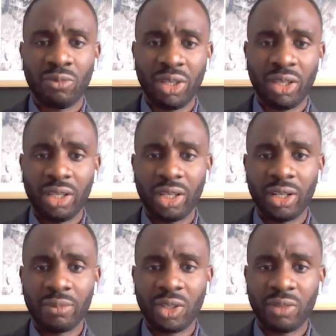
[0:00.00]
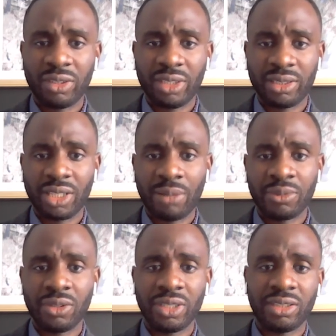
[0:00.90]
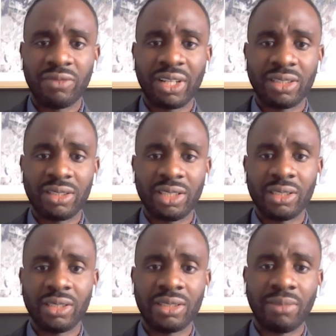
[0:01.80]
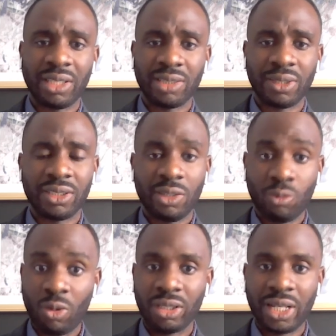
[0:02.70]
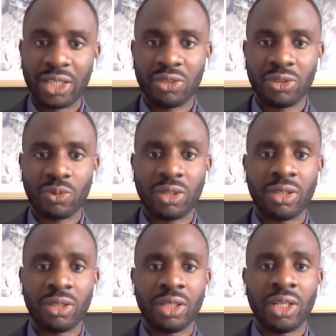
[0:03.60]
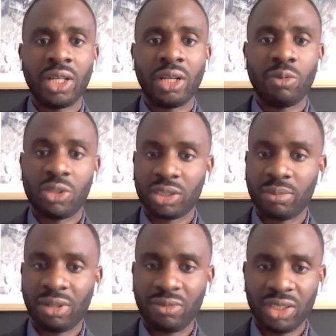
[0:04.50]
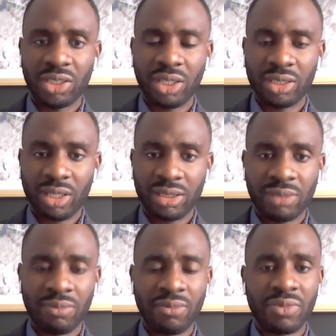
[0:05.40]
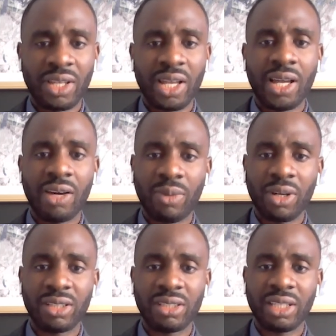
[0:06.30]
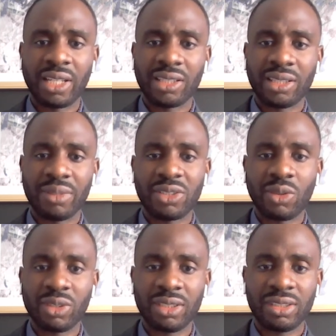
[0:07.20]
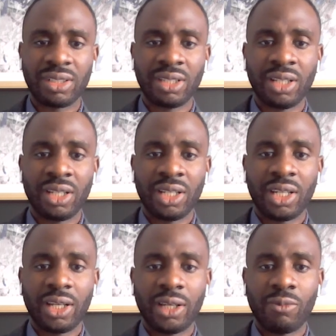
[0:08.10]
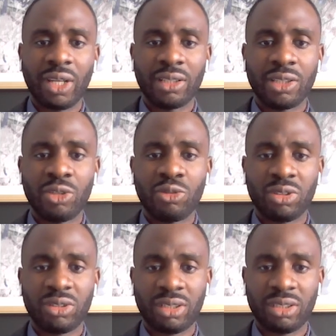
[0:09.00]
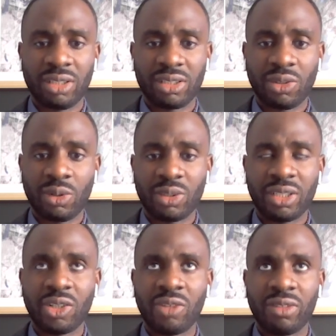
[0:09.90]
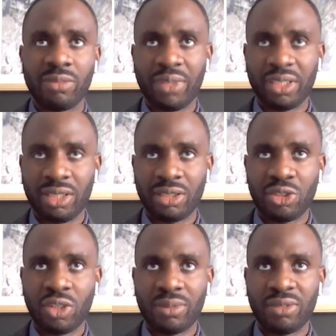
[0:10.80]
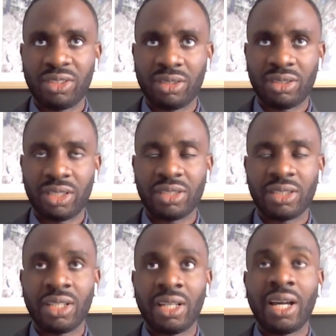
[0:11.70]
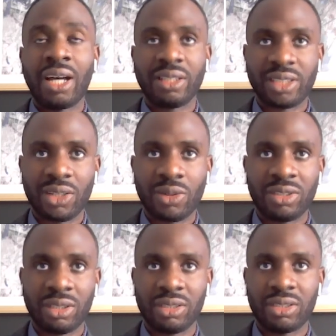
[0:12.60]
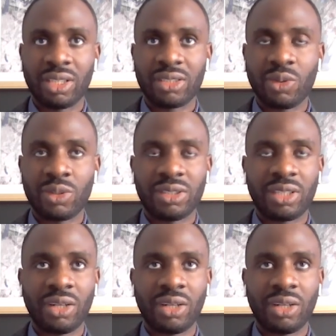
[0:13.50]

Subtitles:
We covered data capture, data validity, and data management in one lecture as well. We talked about research ethics, health policy, and economic studies. We had an intro to statistics course that covered basic descriptive statistics, and the second statistics course